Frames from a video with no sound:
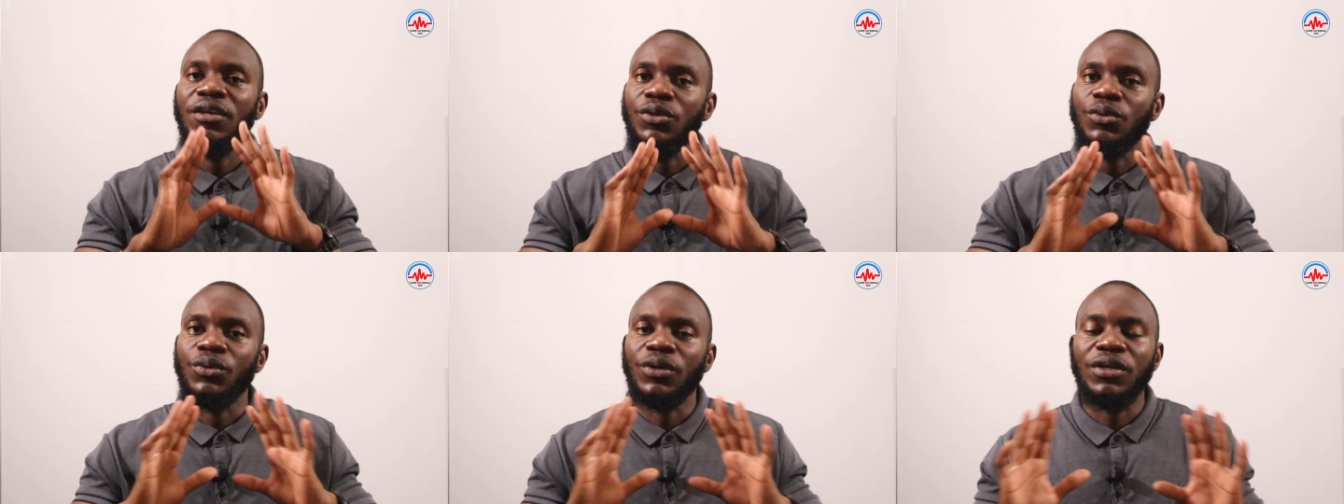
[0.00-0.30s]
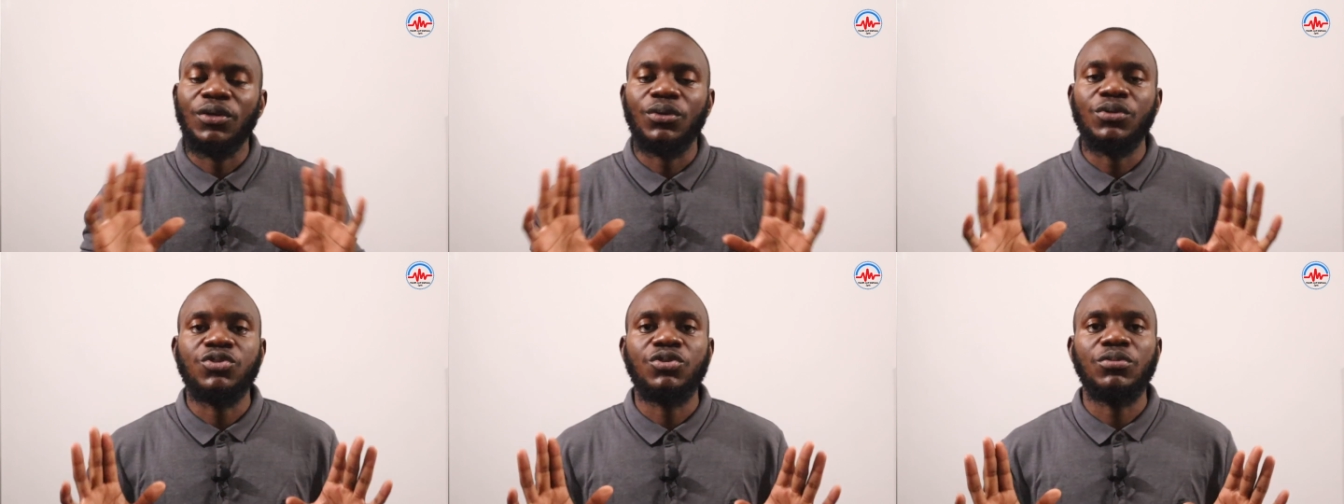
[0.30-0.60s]
You
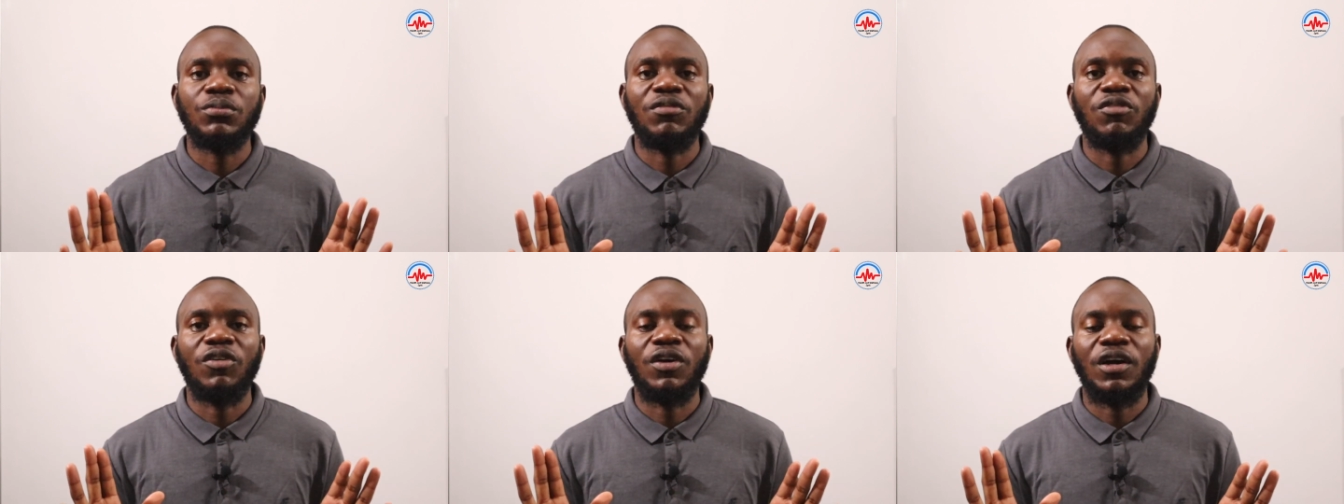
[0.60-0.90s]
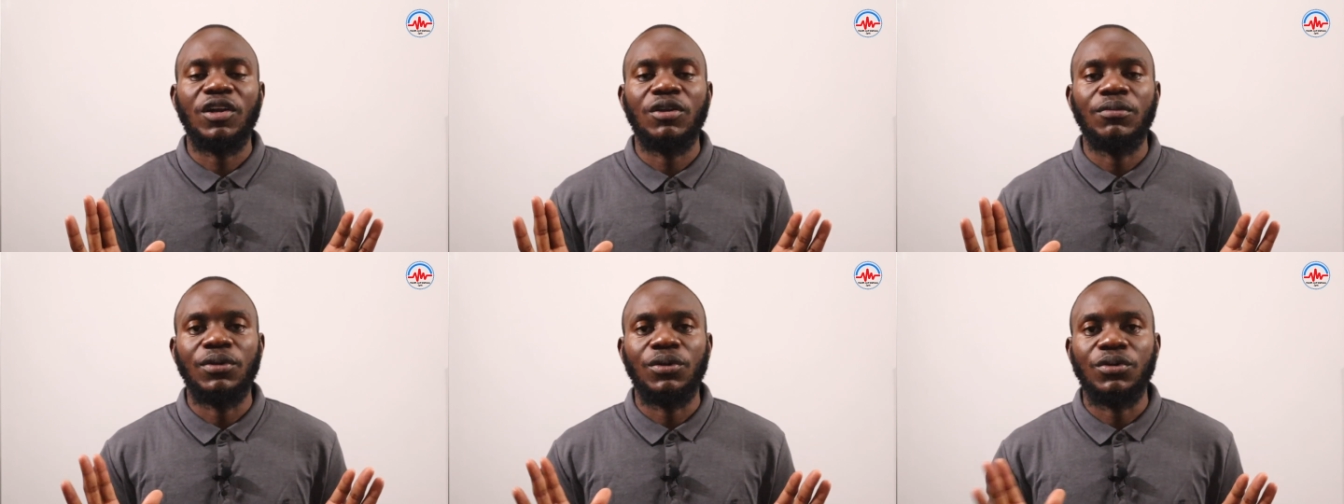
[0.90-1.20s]
can consume
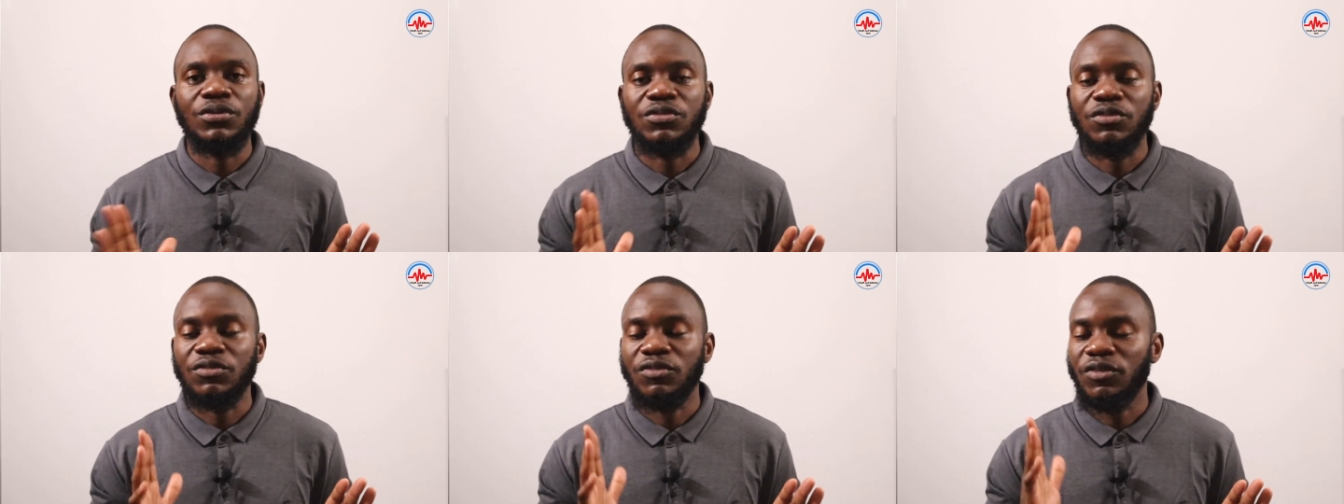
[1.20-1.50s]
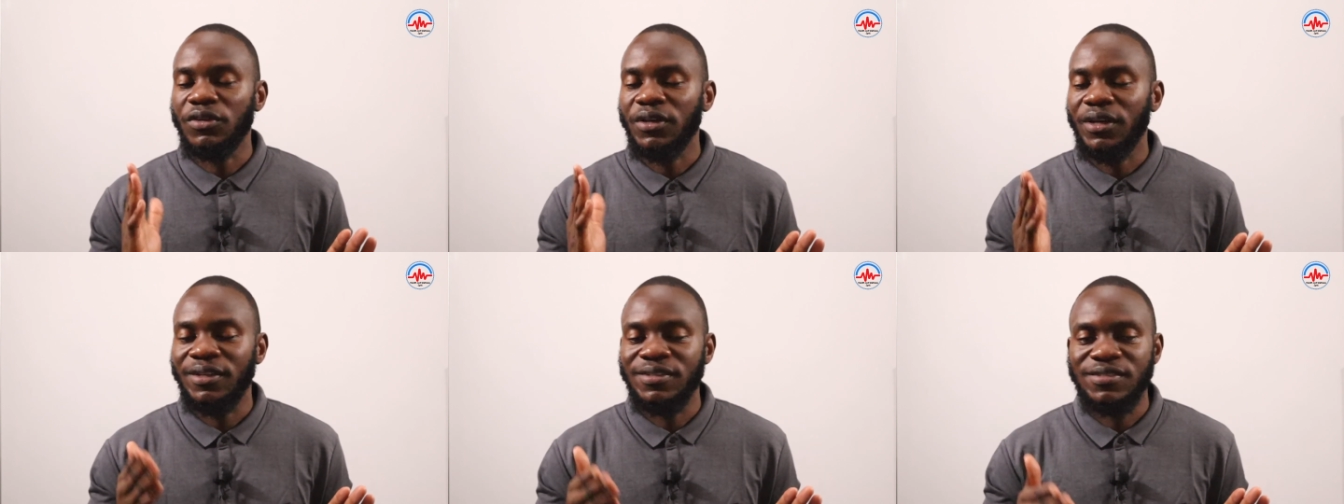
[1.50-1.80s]
avocado because
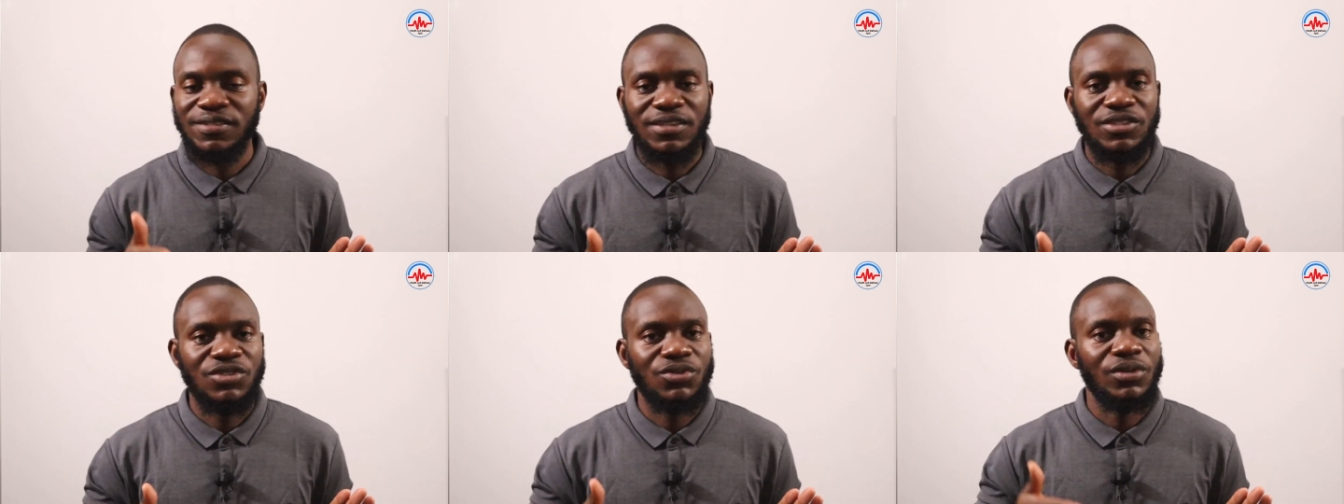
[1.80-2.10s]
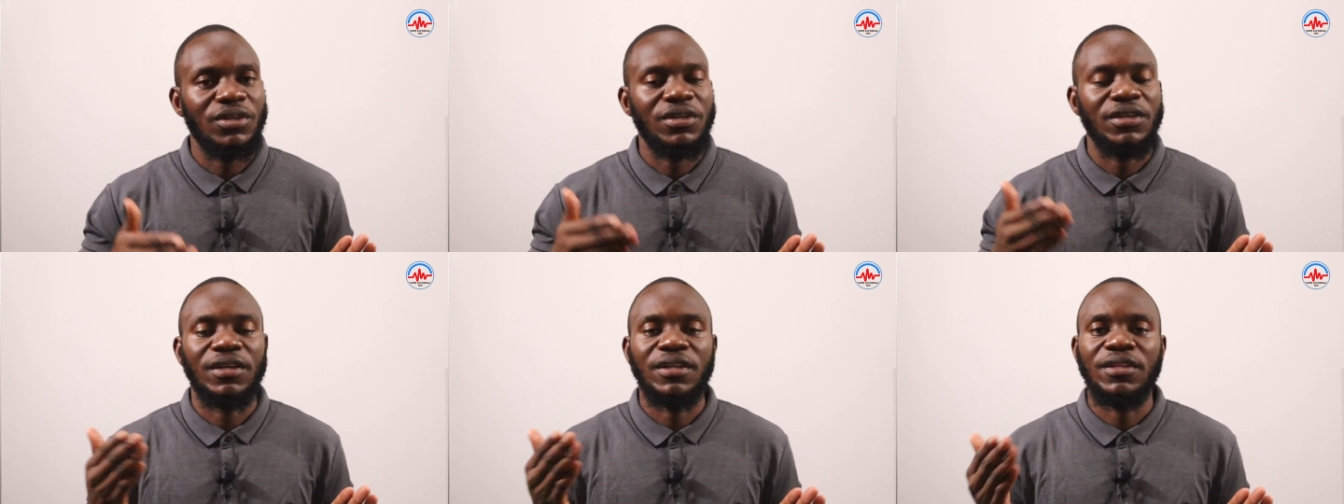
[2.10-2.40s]
of
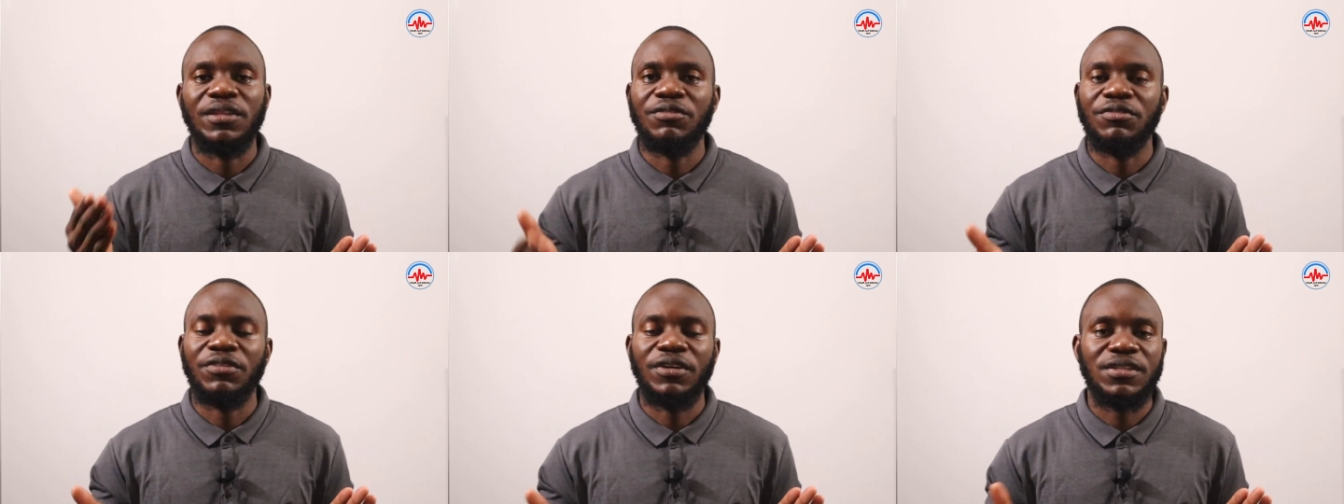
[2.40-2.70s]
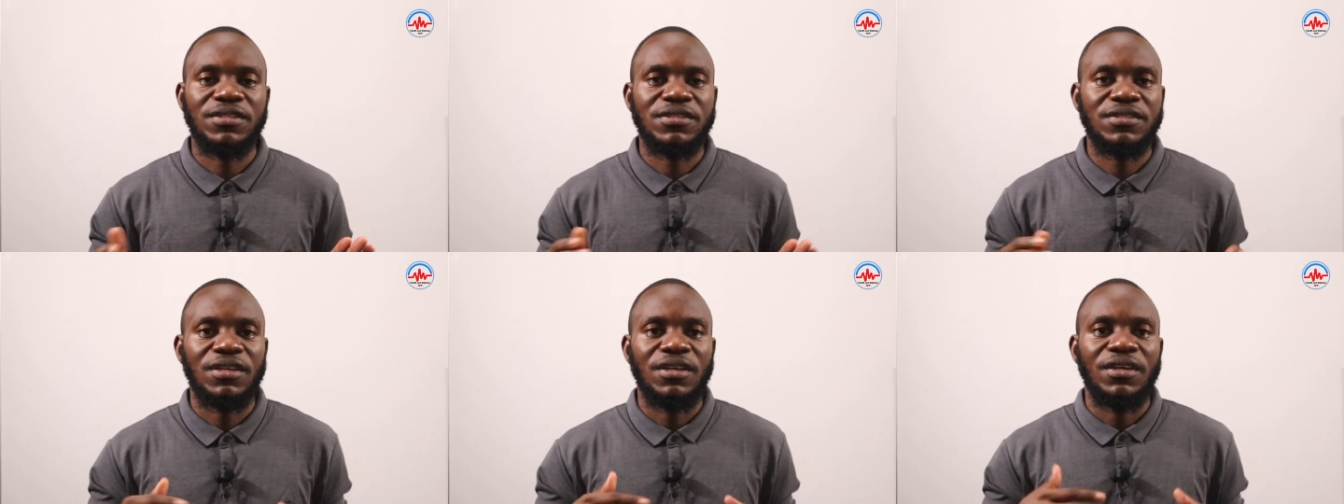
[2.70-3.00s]
essential and healthy
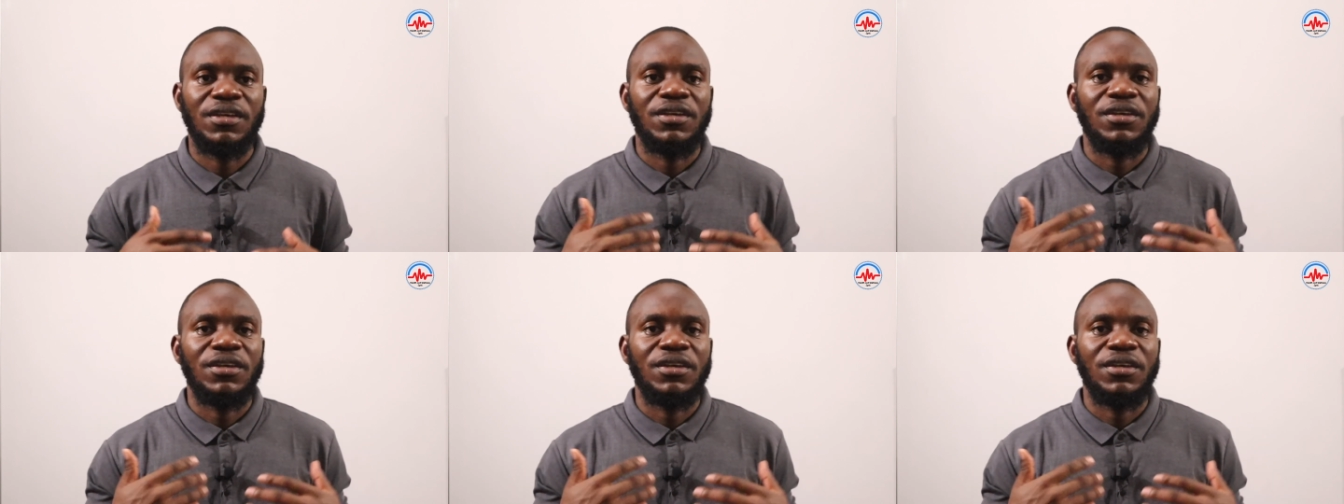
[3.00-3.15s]
fats.